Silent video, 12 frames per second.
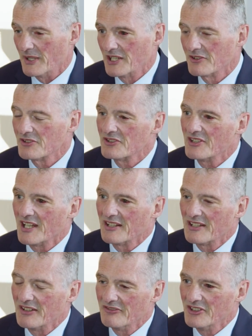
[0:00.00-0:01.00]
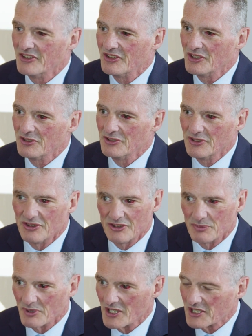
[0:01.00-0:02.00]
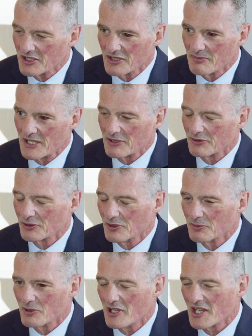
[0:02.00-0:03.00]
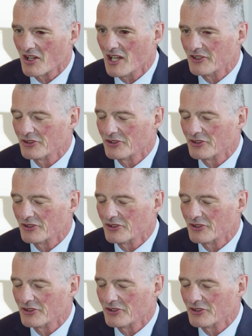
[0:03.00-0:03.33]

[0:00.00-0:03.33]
I understand that VCU uses molecular microscope quite a lot.